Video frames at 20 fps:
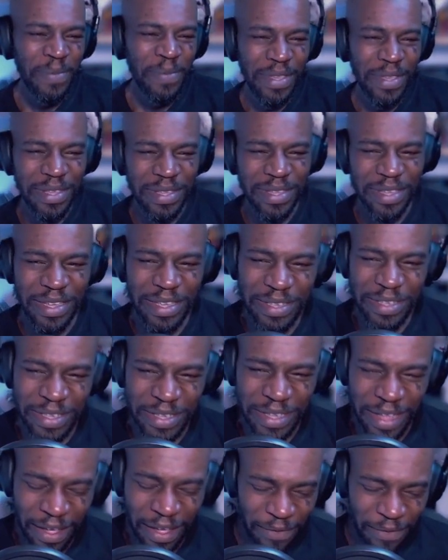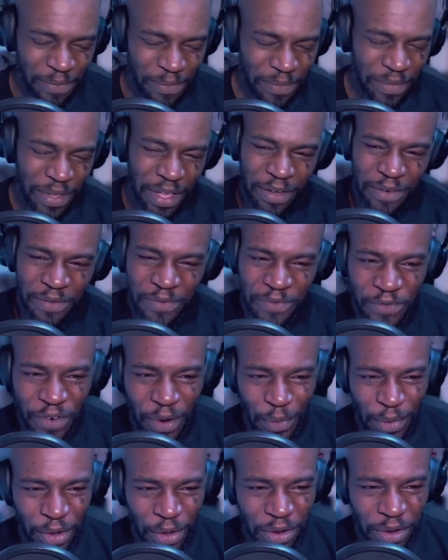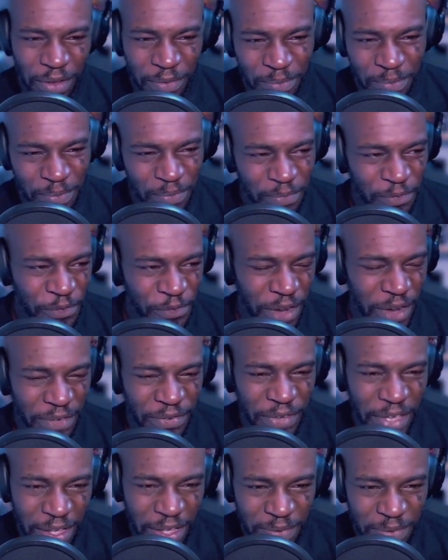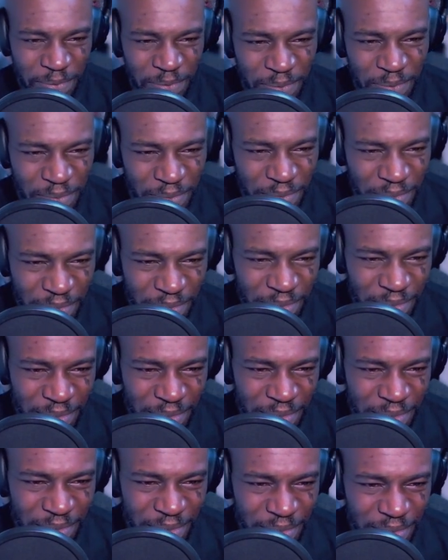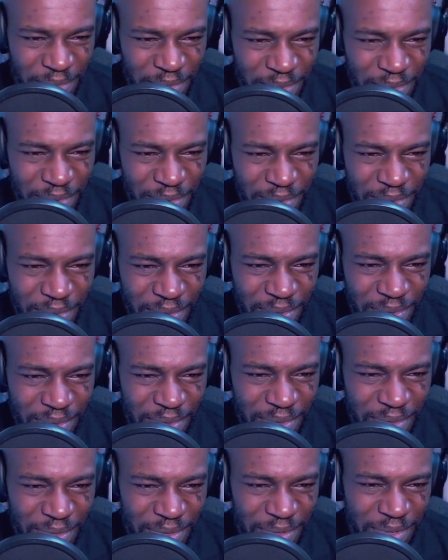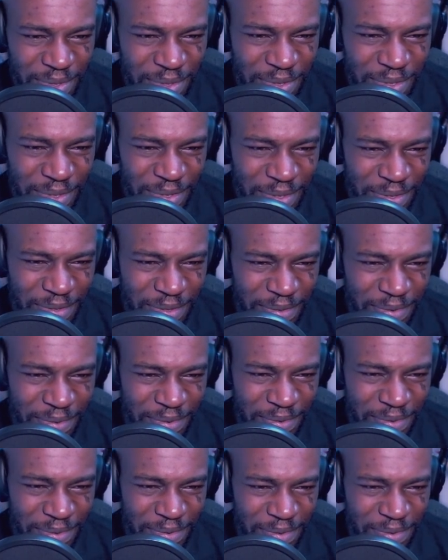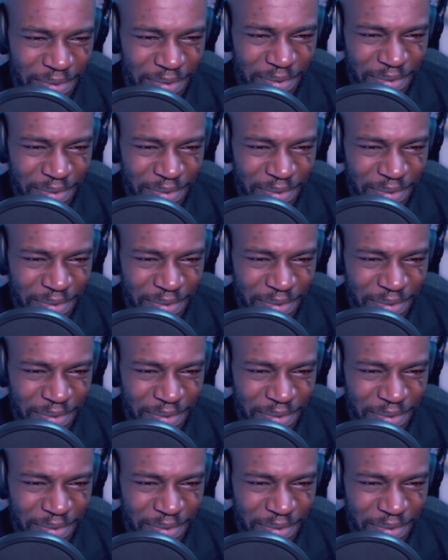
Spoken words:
And then definitely like, Haku. Haku and No Face threw up after they took it. Of course they got sick.